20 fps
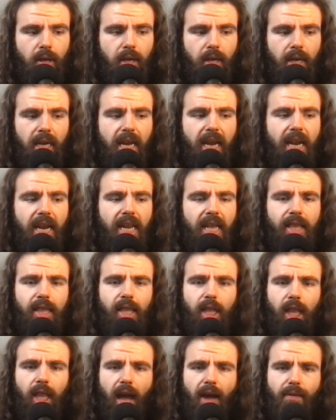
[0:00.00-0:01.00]
eating
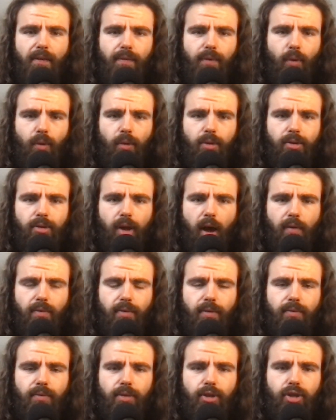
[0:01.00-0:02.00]
the life force off
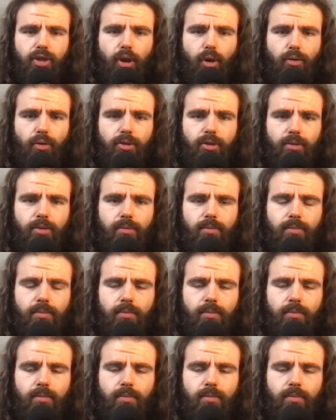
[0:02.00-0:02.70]
of the chosen.